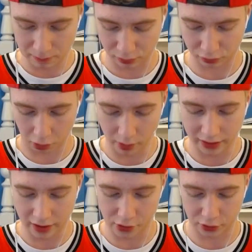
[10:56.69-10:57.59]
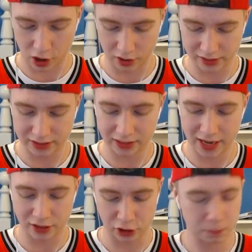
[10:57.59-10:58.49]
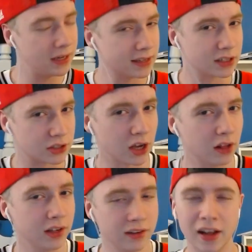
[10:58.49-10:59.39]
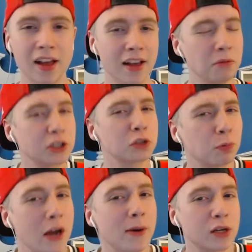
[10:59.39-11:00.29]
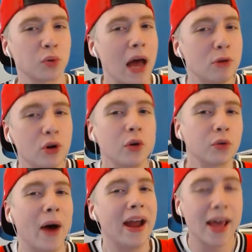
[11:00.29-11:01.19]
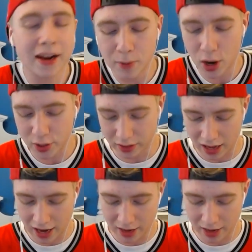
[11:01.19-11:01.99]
throwing another card into the deck just because it's solid, which is pretty much what I'm doing with my deck, I'm not gonna lie,